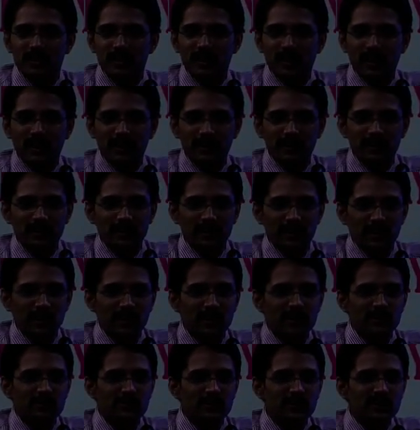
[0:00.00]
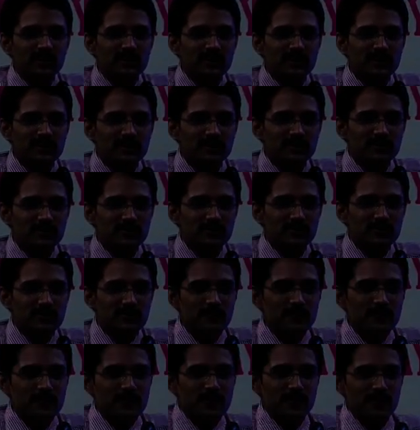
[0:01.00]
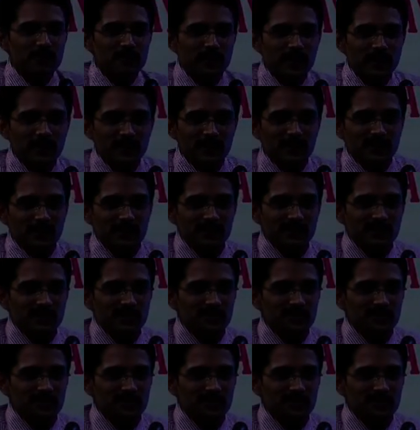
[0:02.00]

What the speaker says: and along with maintenance